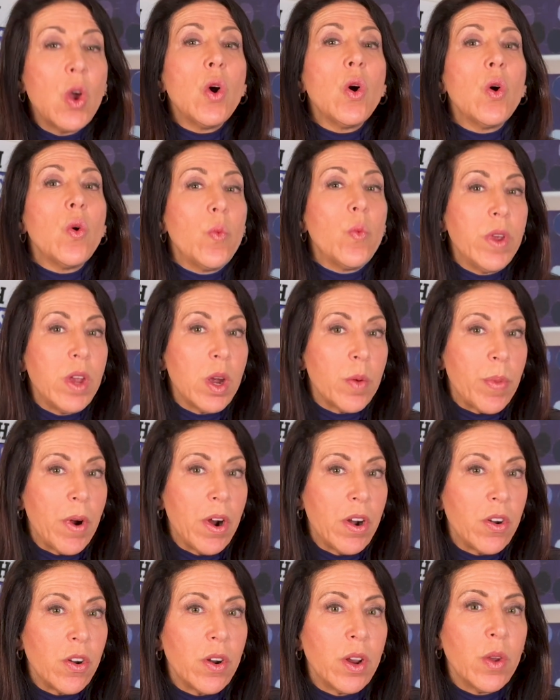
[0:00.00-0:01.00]
We are
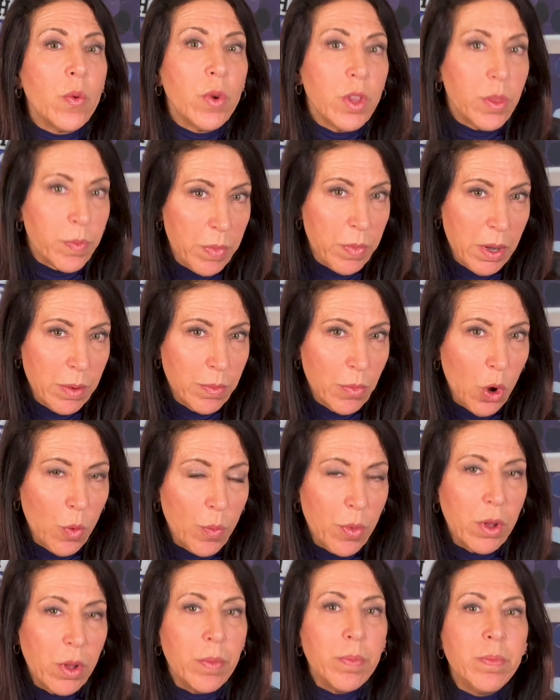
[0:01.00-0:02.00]
partnering with Mint
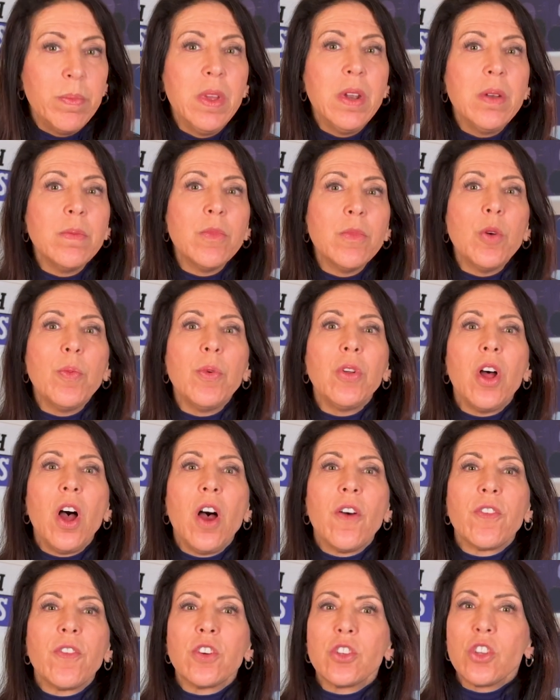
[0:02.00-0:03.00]
Mobile. Mint Mobile
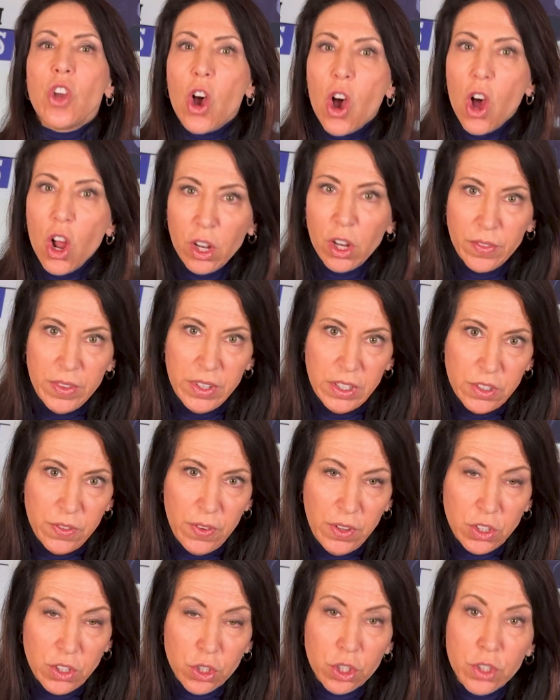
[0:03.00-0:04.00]
offers all of these
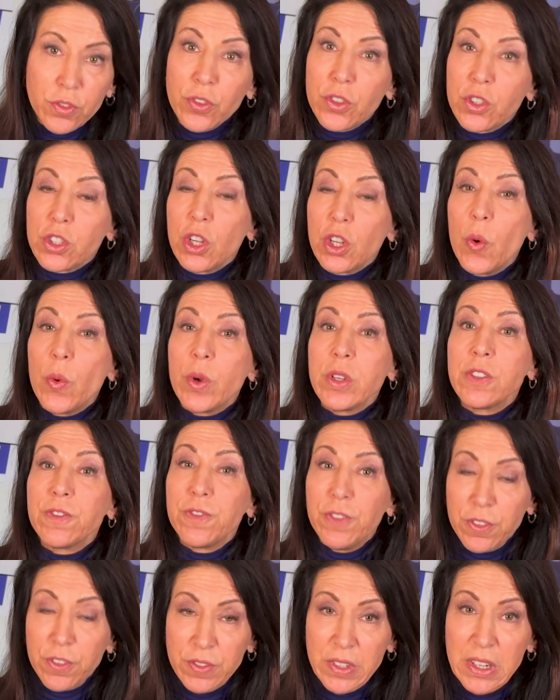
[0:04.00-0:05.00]
features for as low as
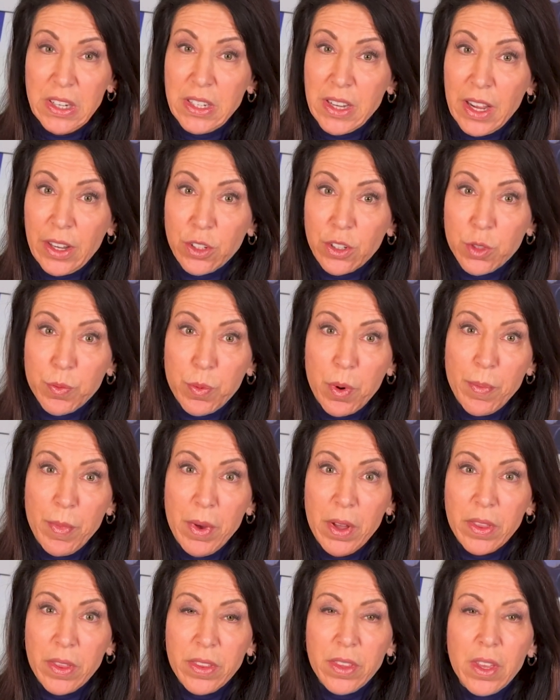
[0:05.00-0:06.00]
$15 per
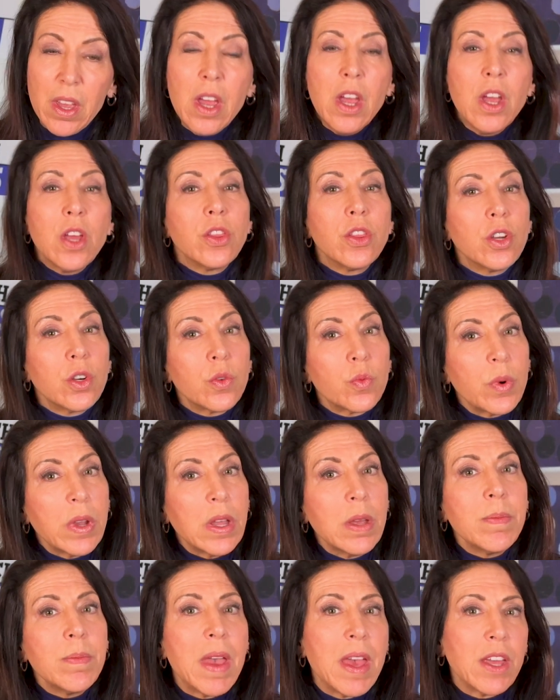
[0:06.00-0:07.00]
month. They're
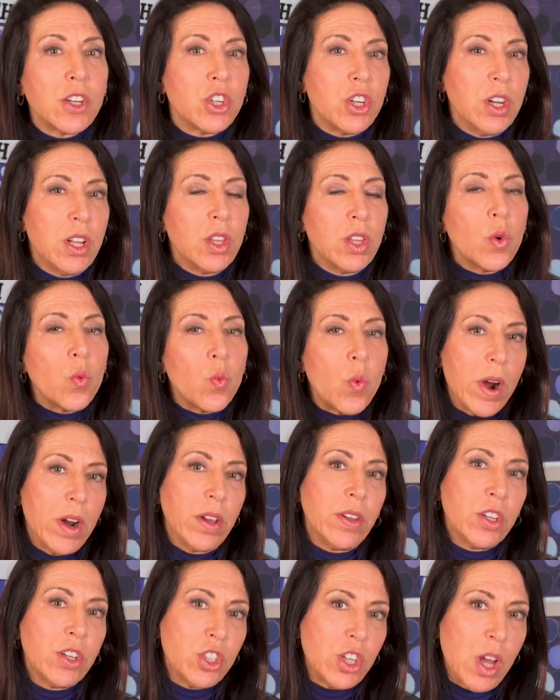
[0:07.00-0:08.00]
reimagining the
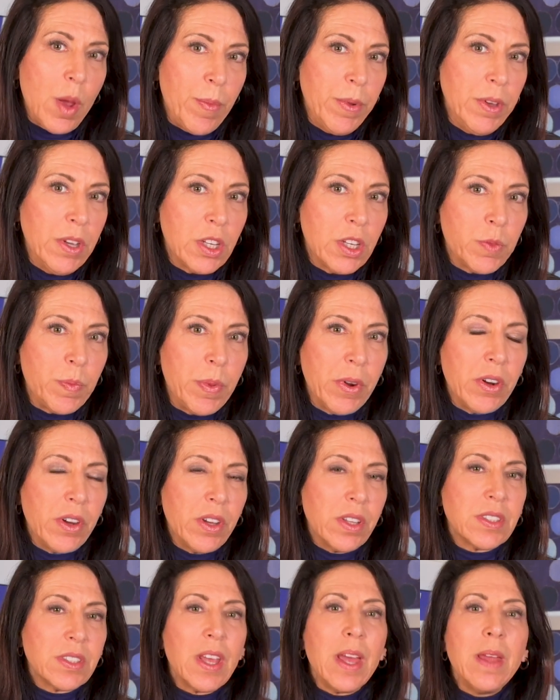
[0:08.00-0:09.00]
wireless shopping
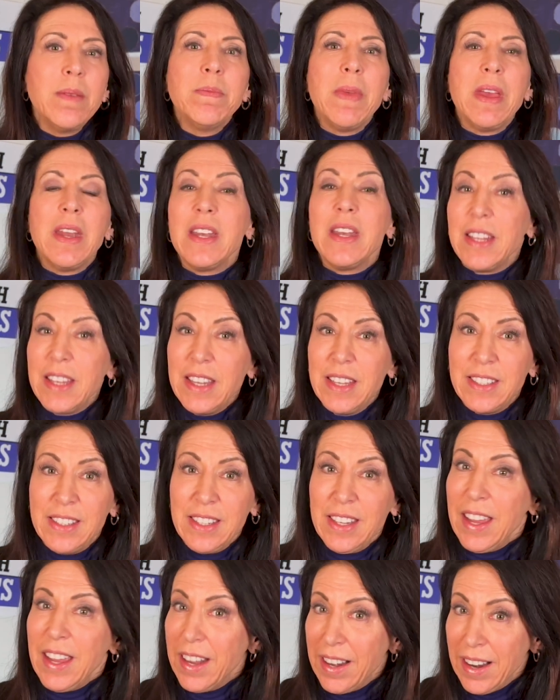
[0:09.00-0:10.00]
experience and made it
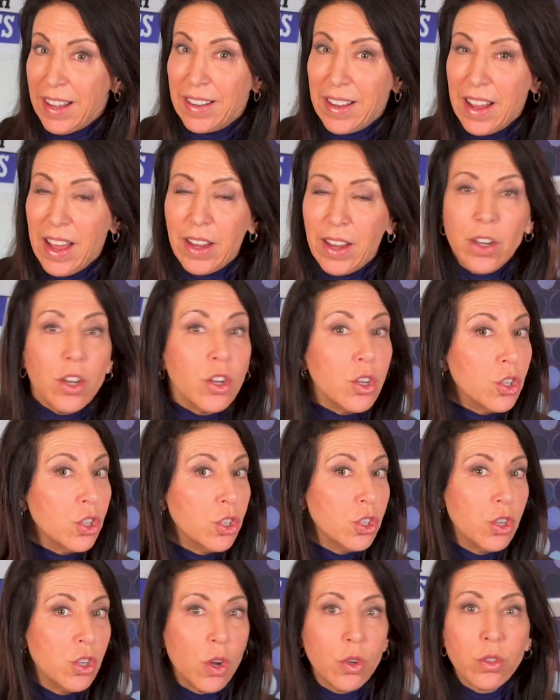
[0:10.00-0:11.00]
easy and online.
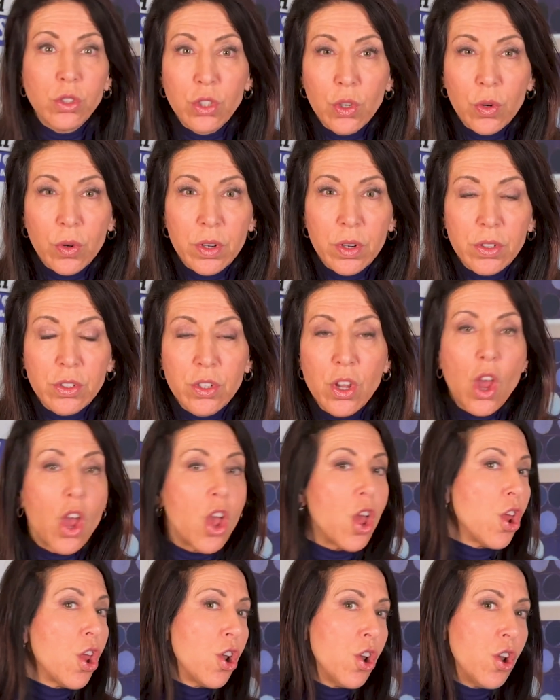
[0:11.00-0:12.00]
No stores,
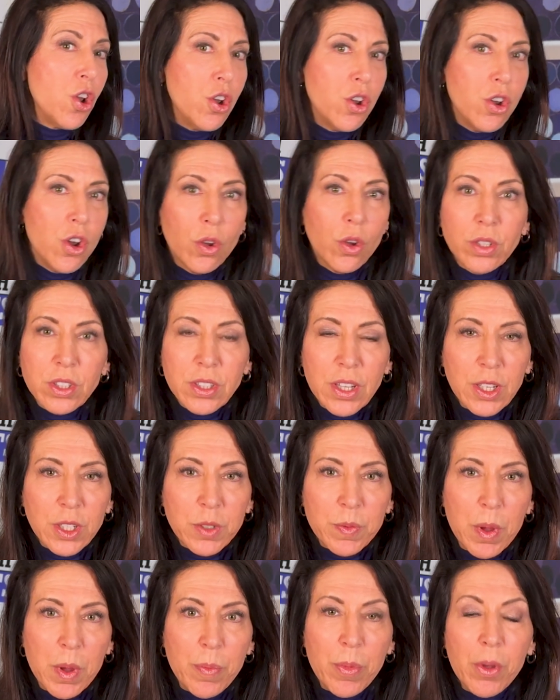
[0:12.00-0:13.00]
no
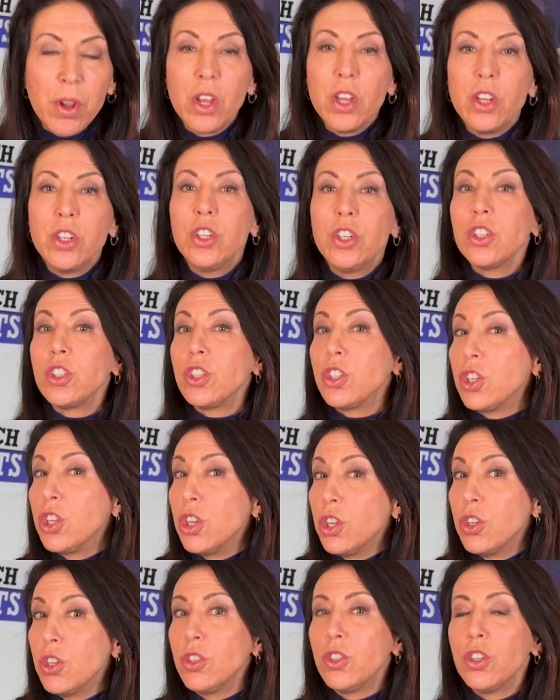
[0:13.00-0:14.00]
salespeople, just
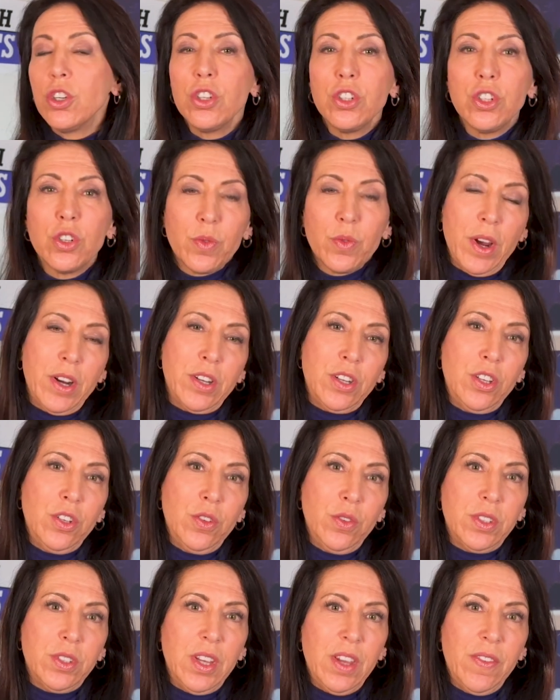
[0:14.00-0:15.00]
huge direct-to-you
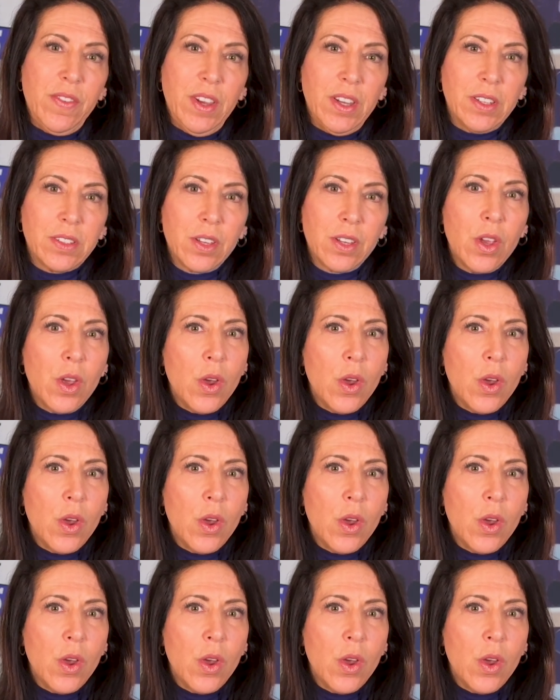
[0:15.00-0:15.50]
savings.